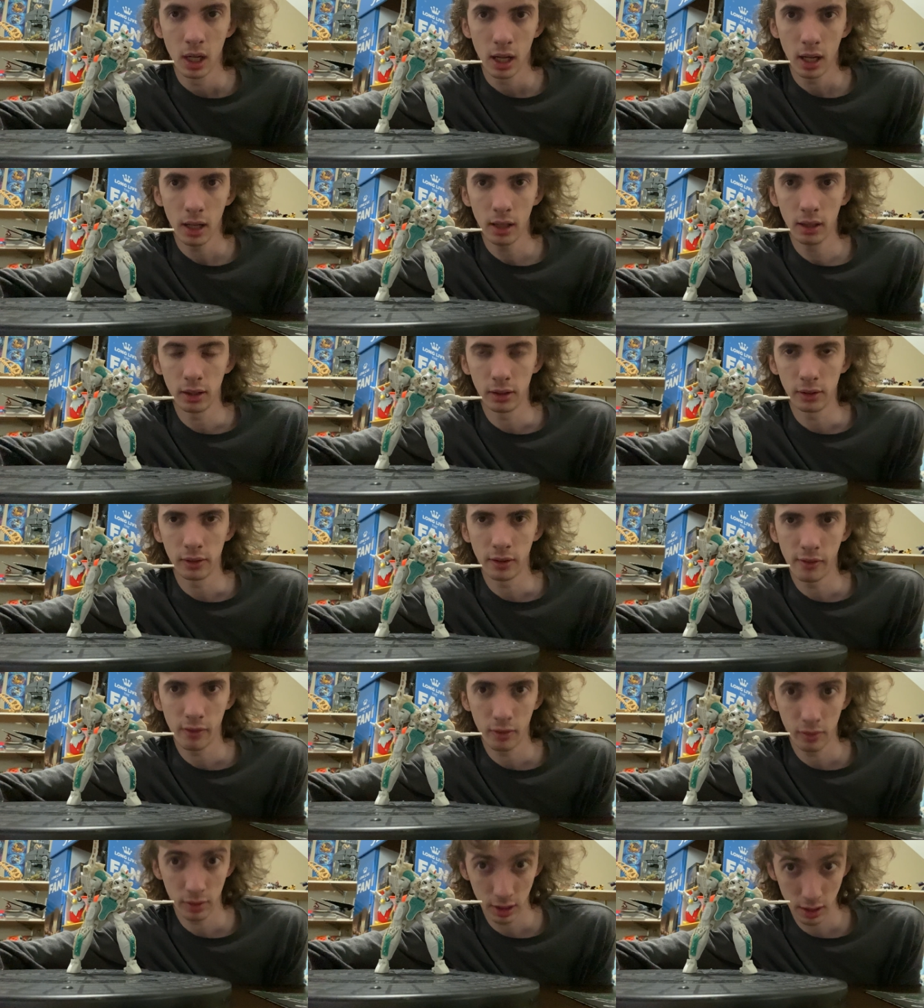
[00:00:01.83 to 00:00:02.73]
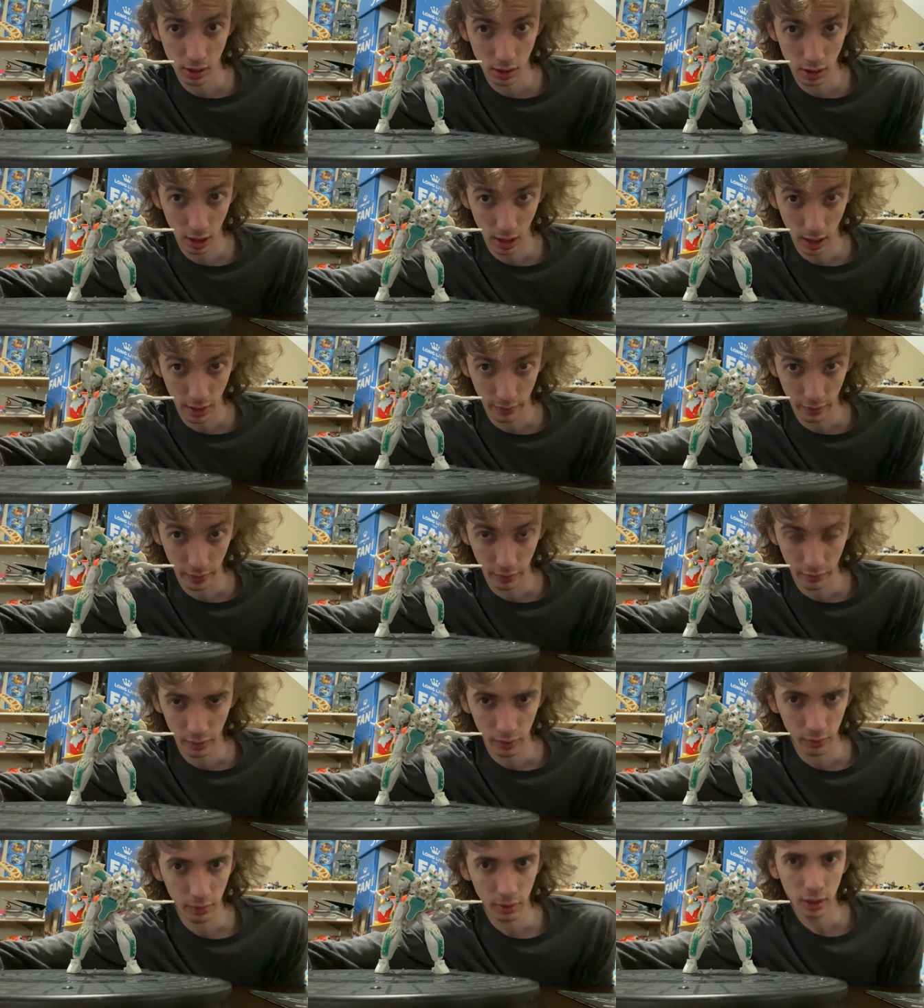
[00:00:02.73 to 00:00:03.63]
Hello everyone, it is I,
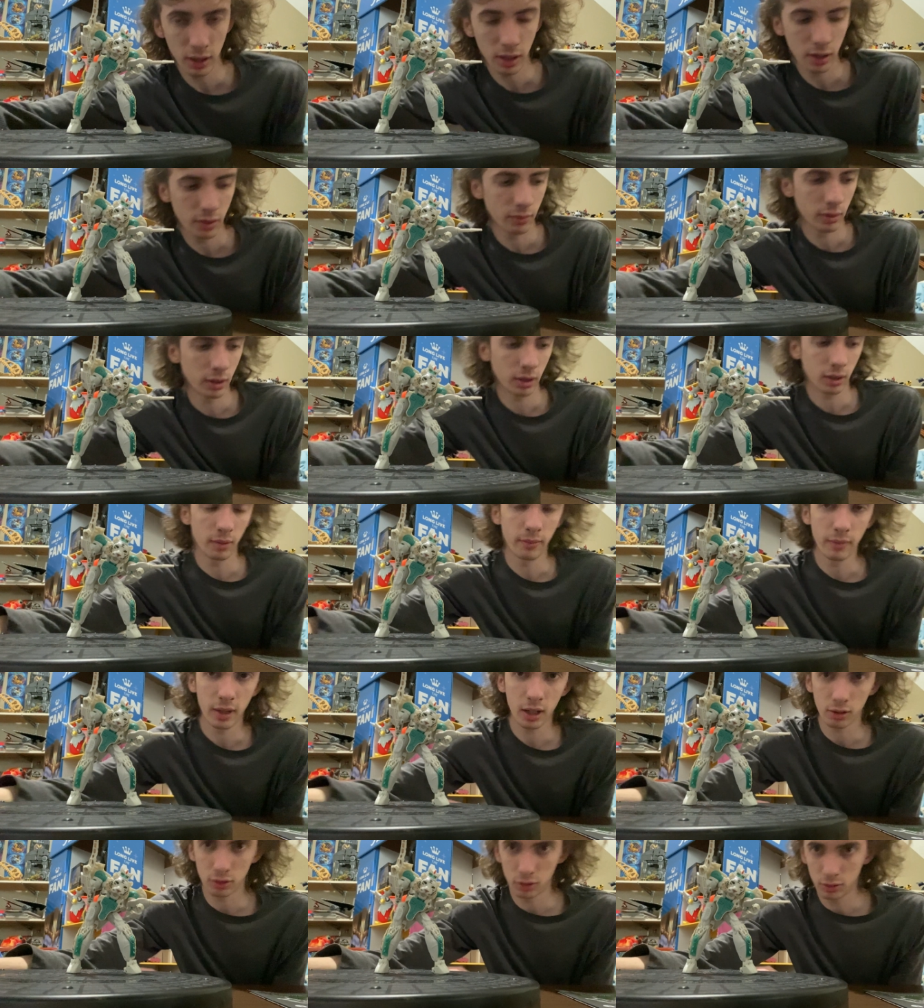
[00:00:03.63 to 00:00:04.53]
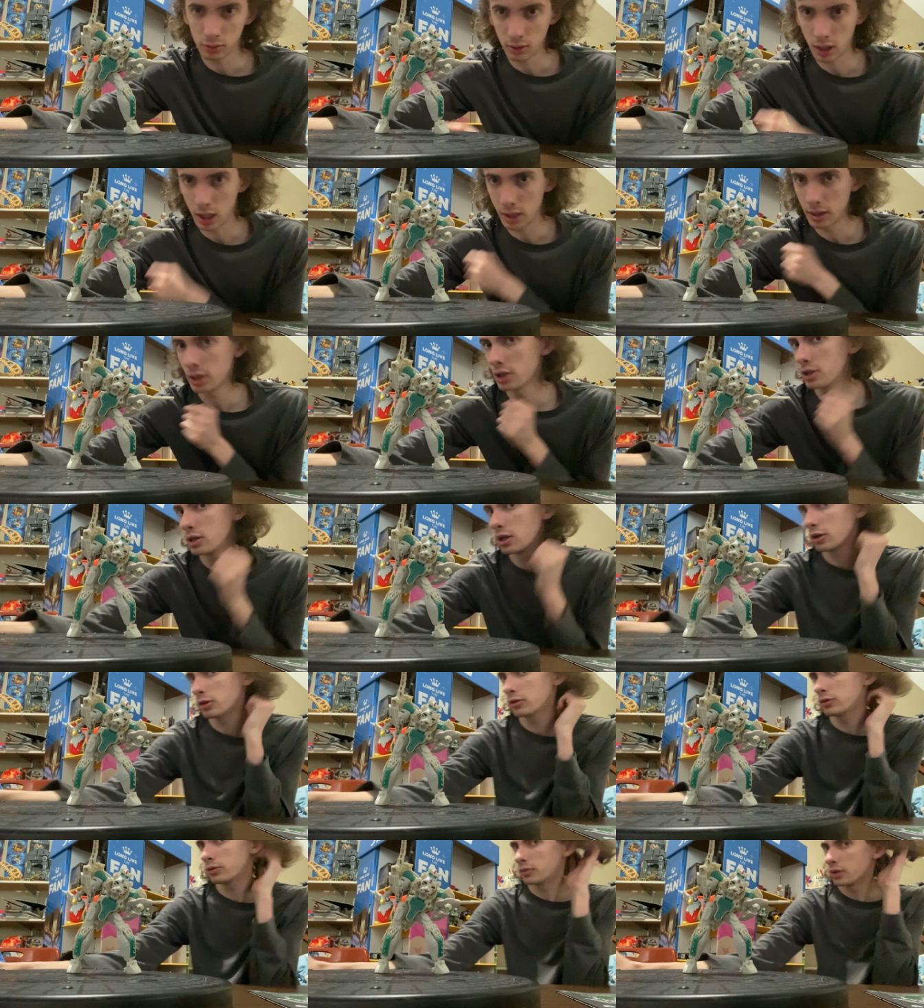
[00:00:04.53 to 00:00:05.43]
Ravenwood, and welcome back to On the
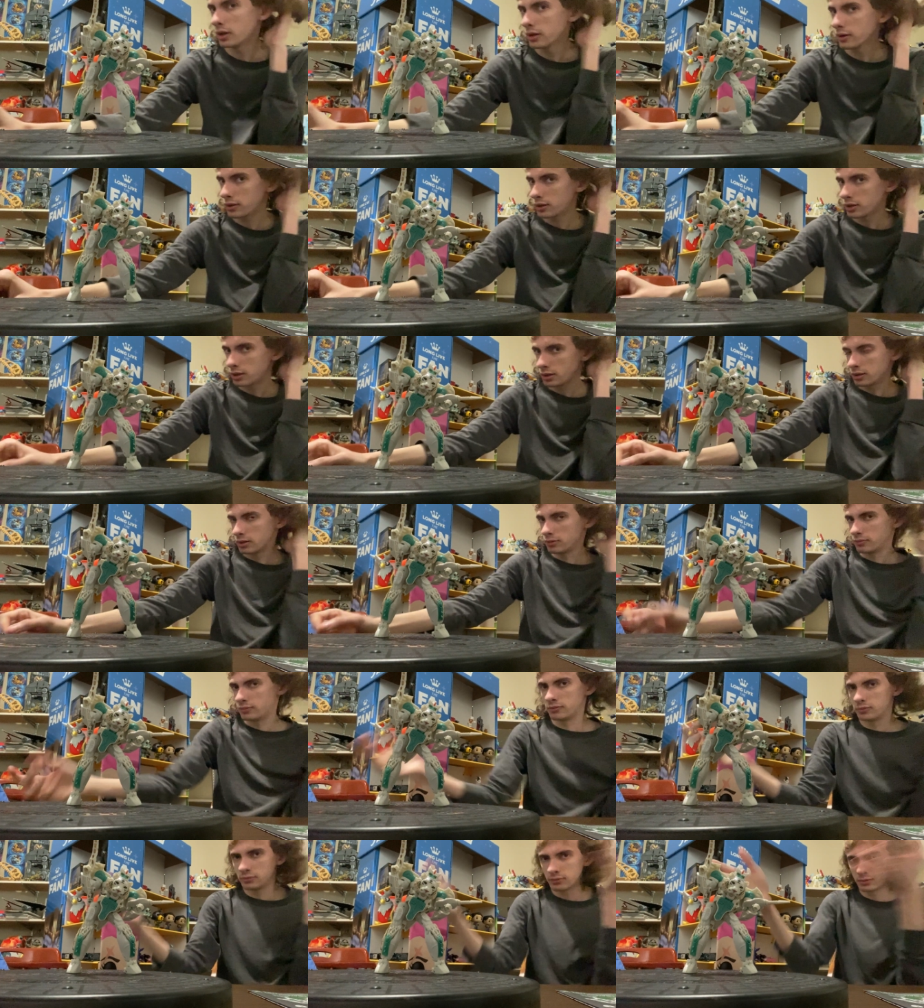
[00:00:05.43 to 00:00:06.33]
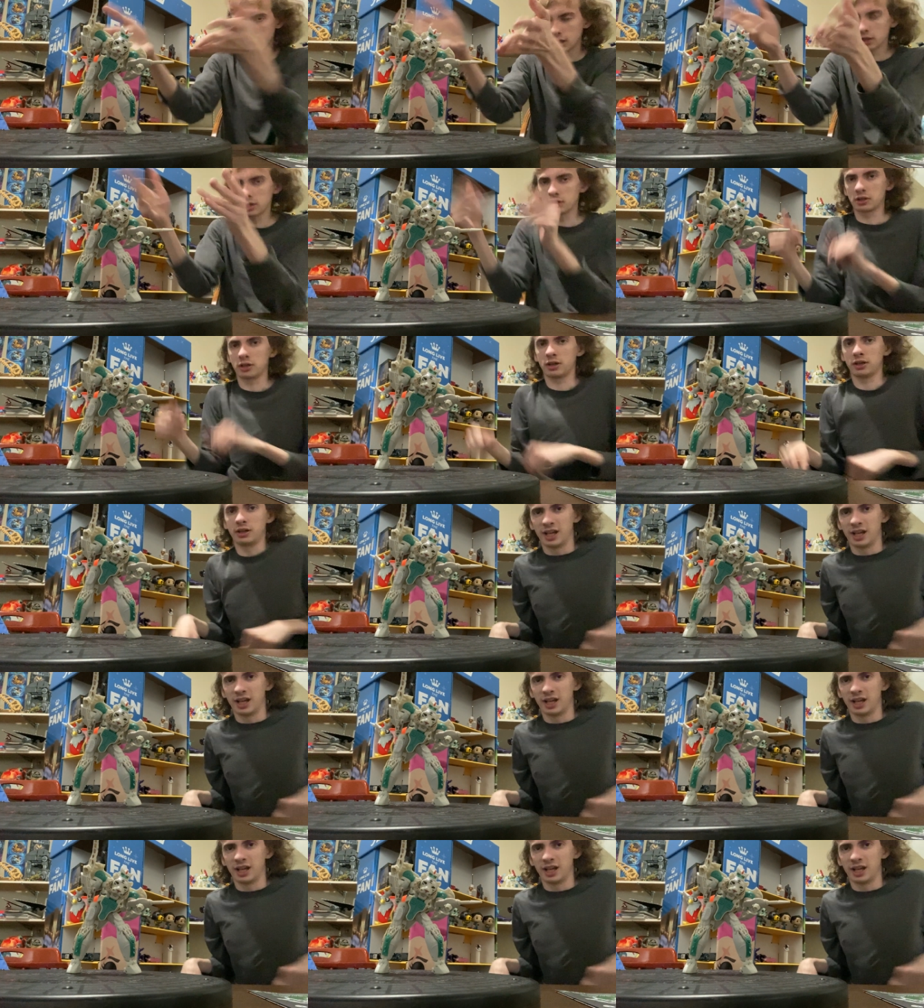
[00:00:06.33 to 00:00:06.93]
Shelf with Tigertron.